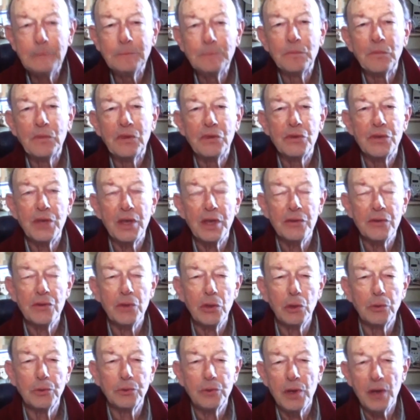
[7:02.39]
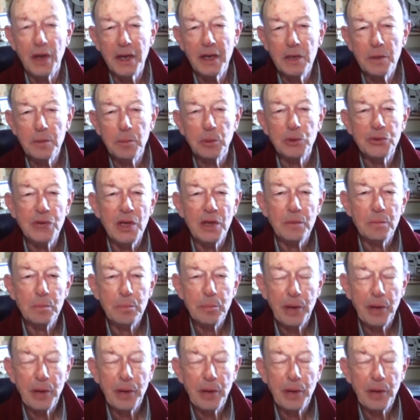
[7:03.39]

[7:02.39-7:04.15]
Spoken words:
then the 90%